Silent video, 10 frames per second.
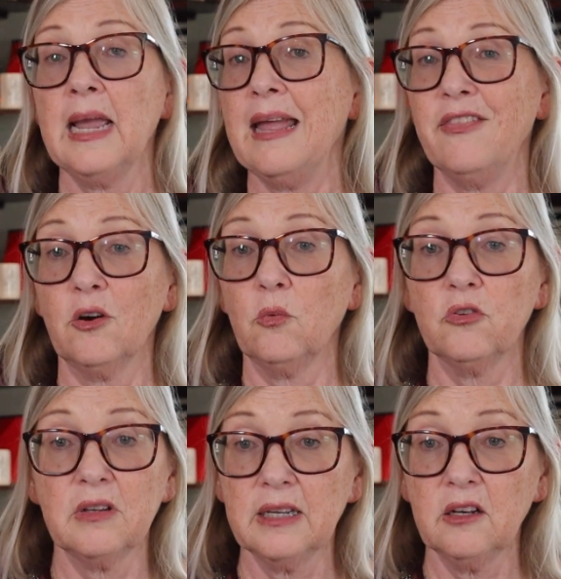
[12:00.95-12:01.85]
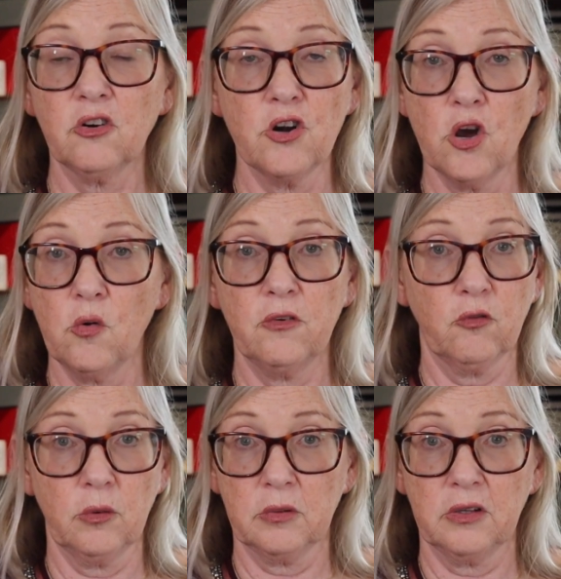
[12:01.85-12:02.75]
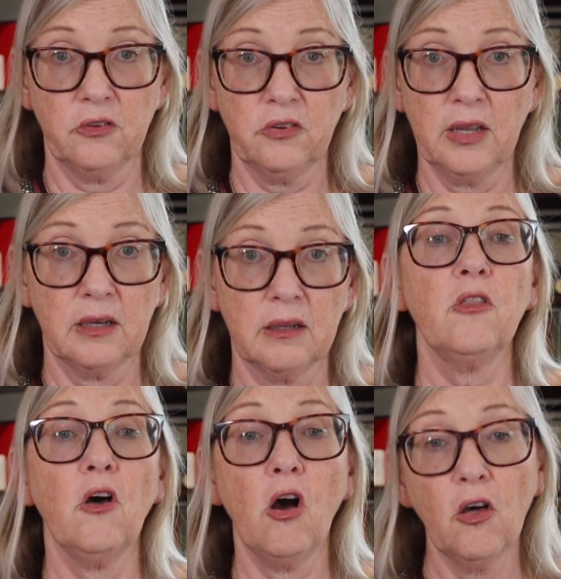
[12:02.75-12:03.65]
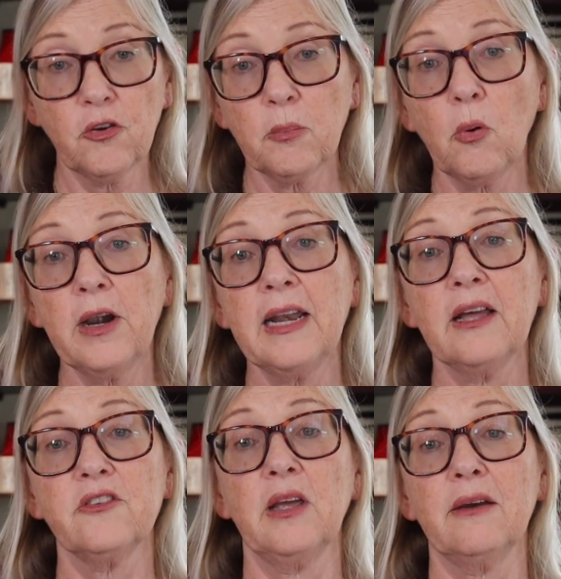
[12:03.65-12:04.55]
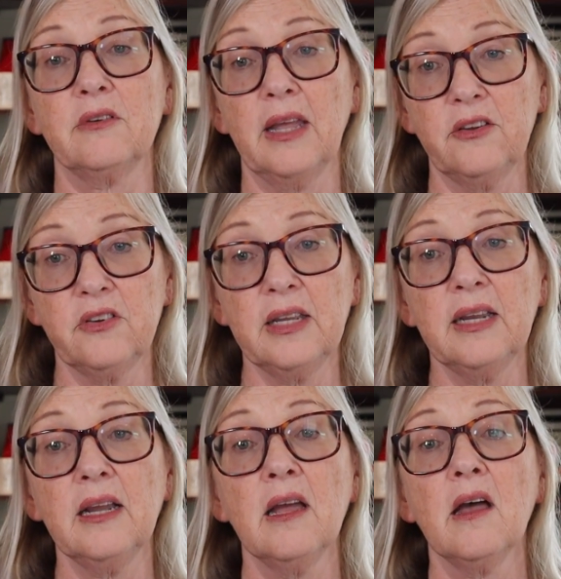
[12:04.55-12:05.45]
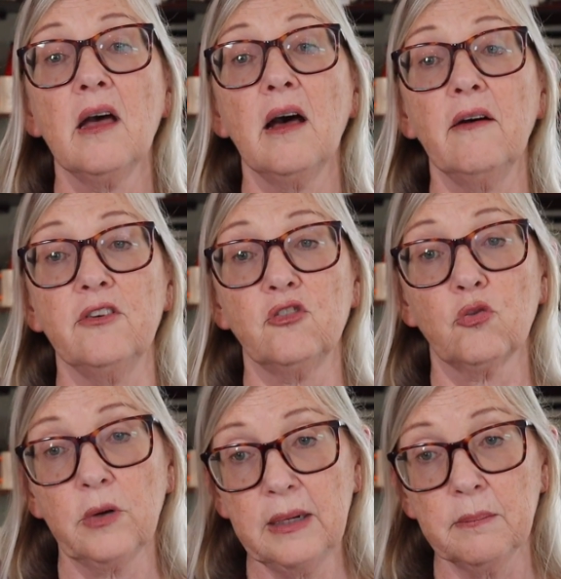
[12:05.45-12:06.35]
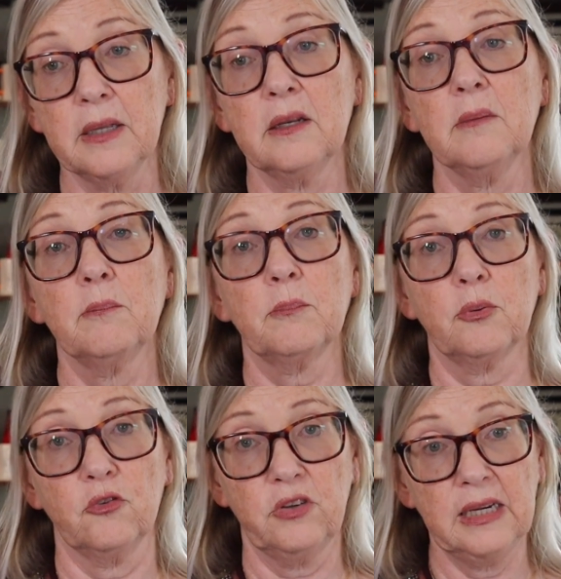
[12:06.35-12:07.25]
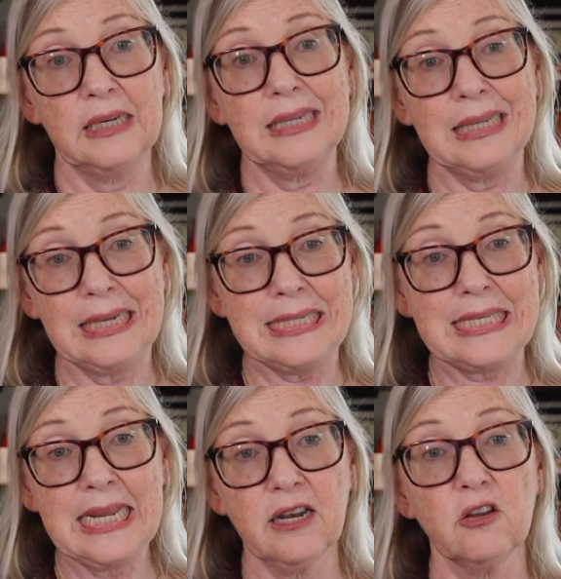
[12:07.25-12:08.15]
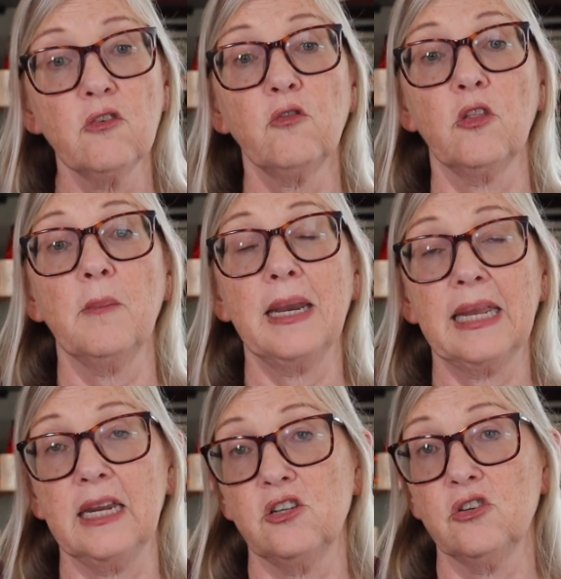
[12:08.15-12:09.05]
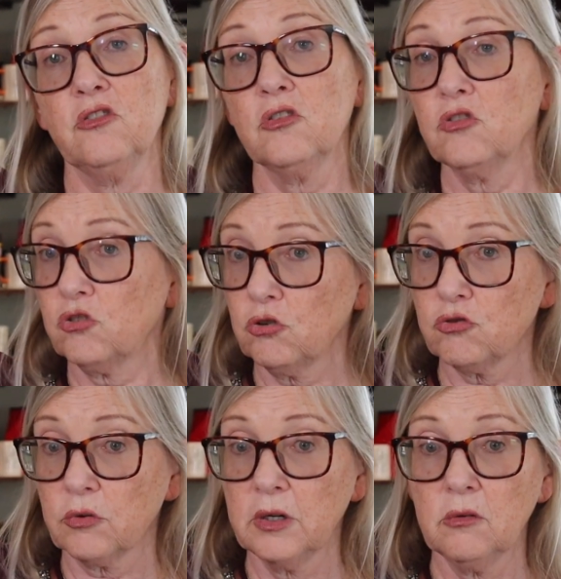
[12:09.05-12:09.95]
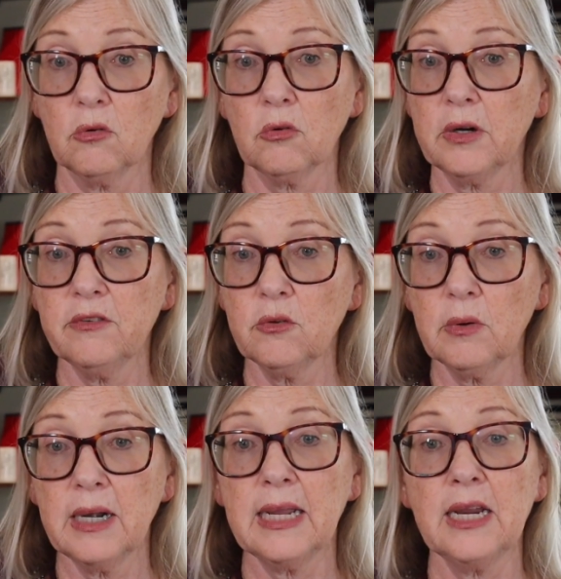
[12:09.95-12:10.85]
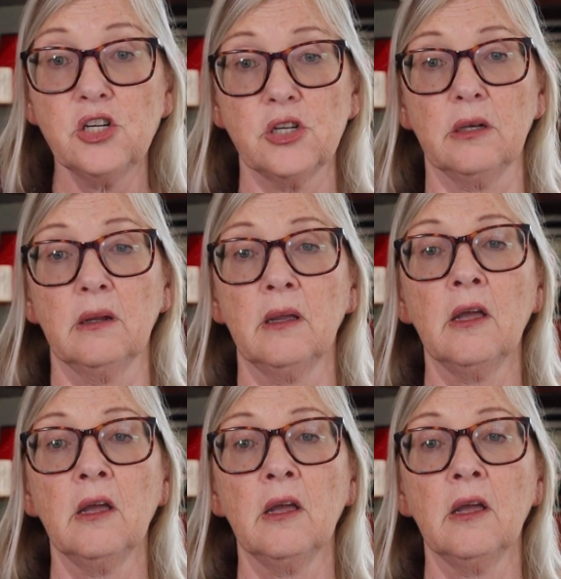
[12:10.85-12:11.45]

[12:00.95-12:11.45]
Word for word: and there was little or no informed consent. The author pointed out how testing of a treatment preceded the consent for the medications, the surgery, or even the radiation.